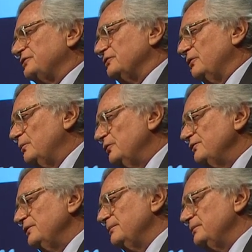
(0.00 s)
slow
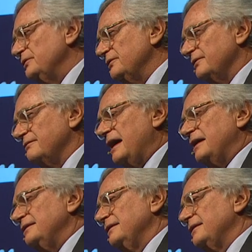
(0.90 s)
moving,
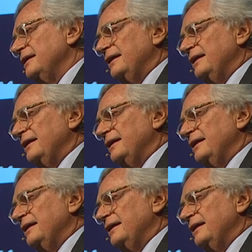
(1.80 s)
bureaucratic,